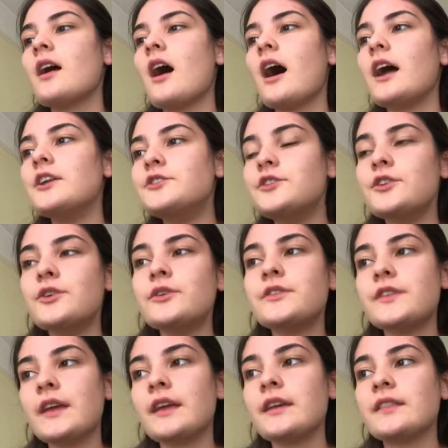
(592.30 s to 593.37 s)
I do
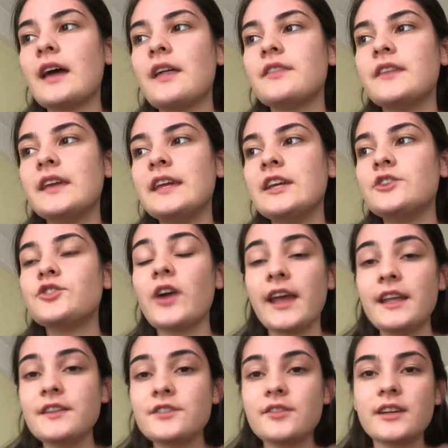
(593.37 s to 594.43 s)
think that the
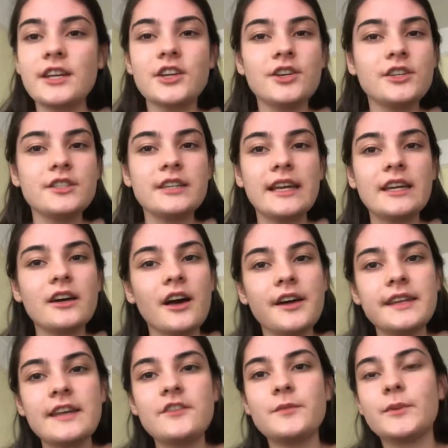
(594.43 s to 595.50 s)
trains are really good in
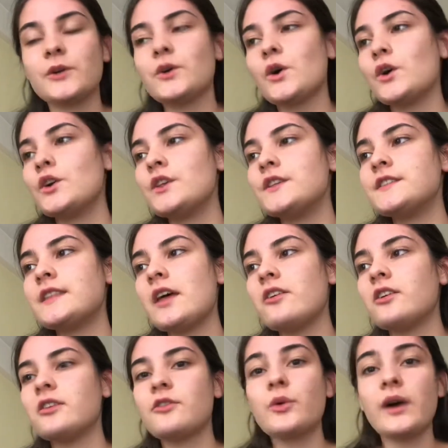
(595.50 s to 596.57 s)
Cardiff because
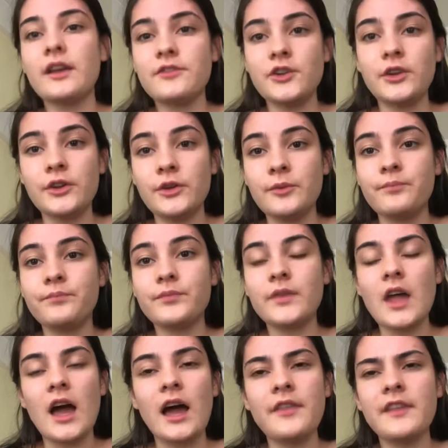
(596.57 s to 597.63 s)
there are quite a few
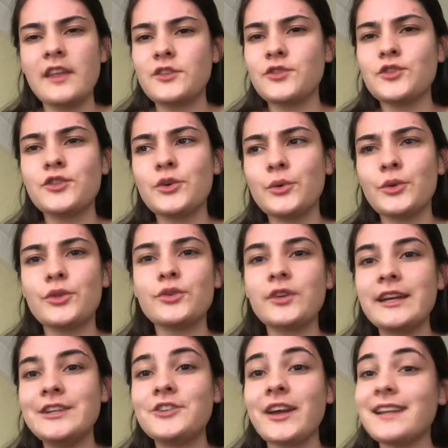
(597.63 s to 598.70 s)
I think there's 2 or
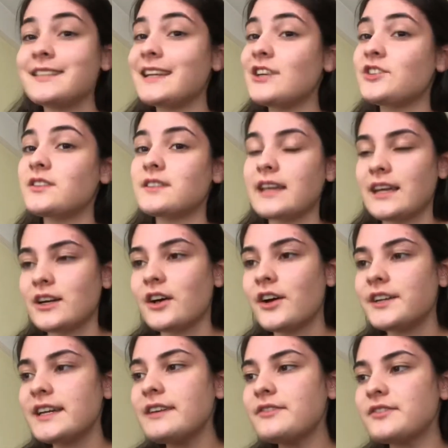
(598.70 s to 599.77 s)
3 train stations in
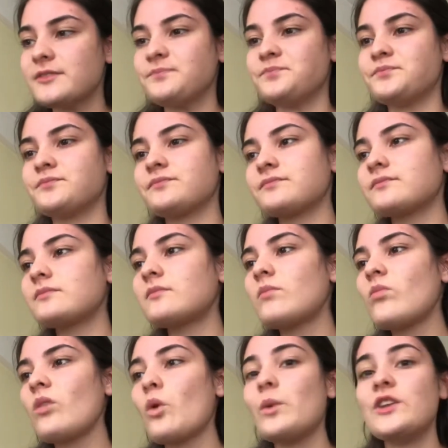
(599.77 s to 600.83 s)
Cardiff,
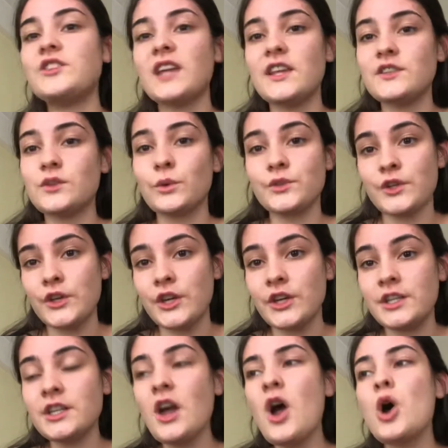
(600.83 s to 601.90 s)
which is also
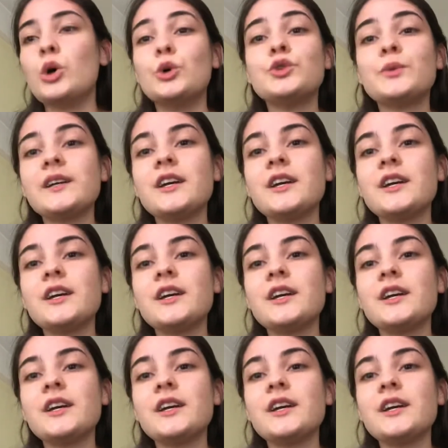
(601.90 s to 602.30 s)
good. Also in